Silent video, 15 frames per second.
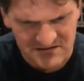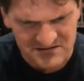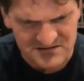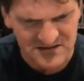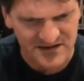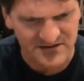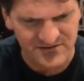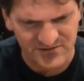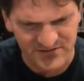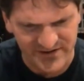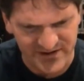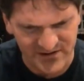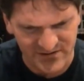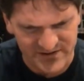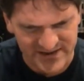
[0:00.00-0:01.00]
so I don't
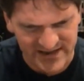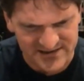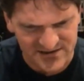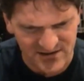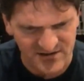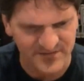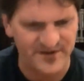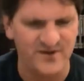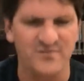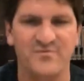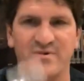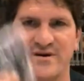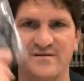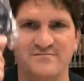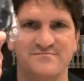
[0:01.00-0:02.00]
really know what that's all about,
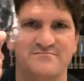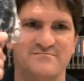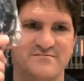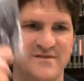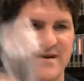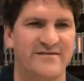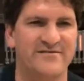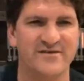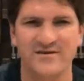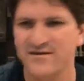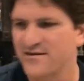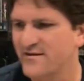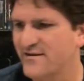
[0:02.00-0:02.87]
but whatever.